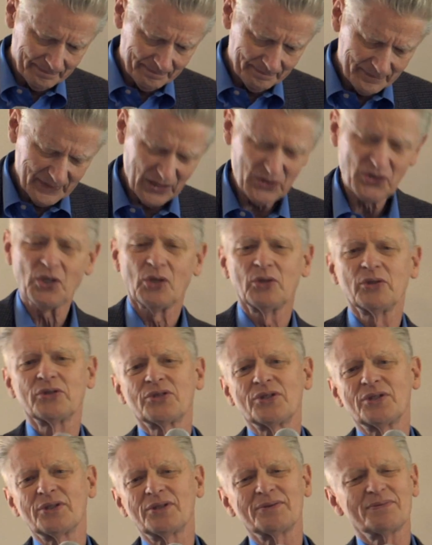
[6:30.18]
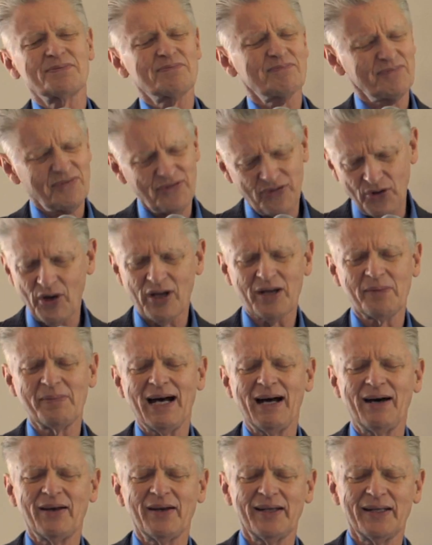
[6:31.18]
The soldier thought
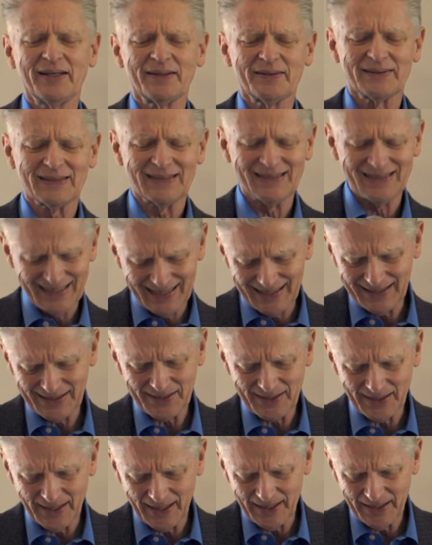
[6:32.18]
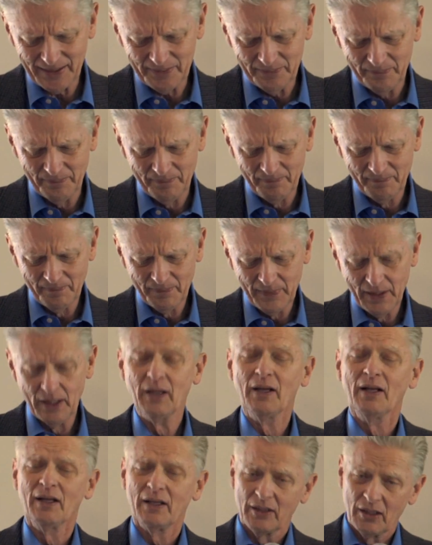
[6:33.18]
about it and then said,
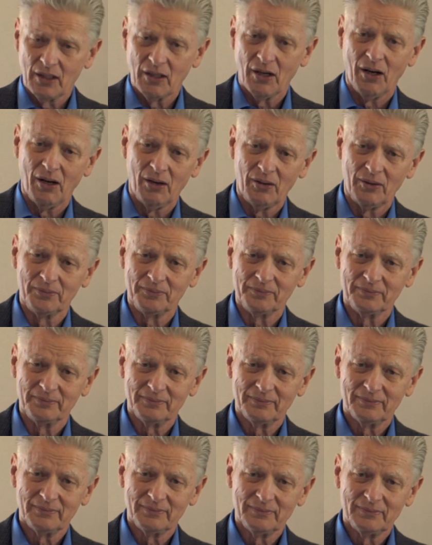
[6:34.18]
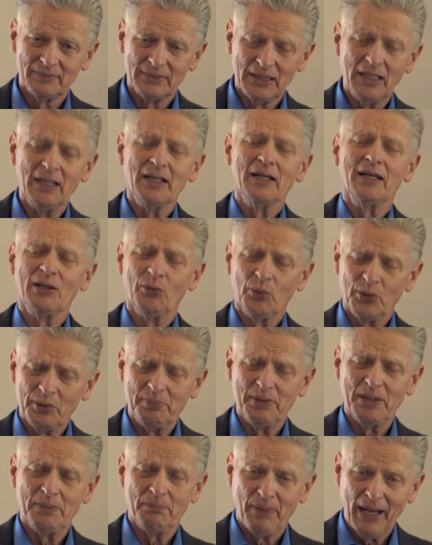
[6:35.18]
"You know, it would
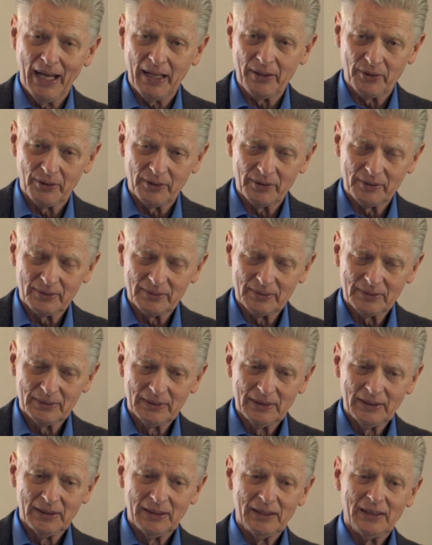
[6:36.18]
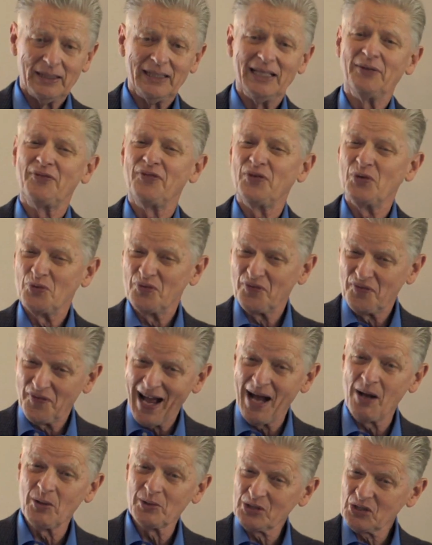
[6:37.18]
be better if you
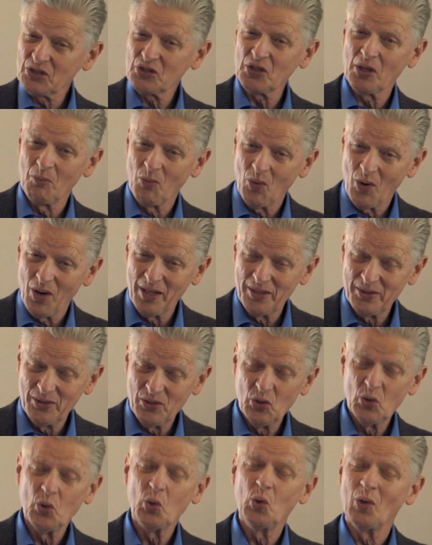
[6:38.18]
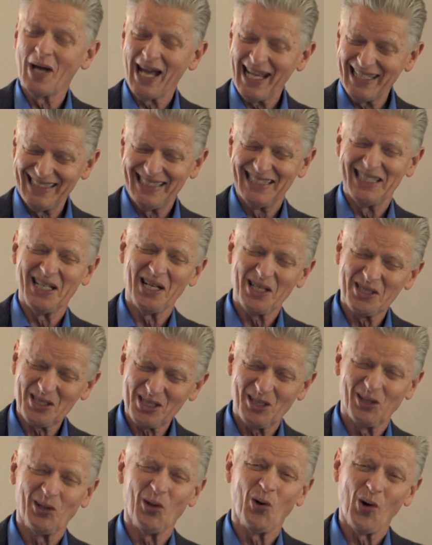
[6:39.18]
found someone who had just
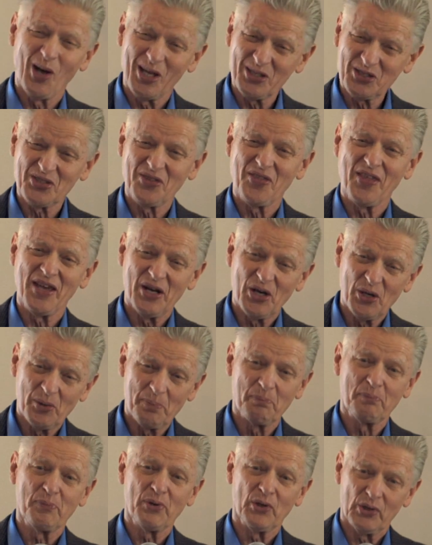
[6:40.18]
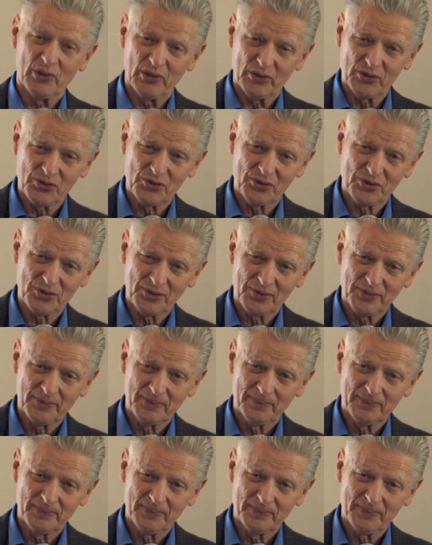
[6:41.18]
lost their purse."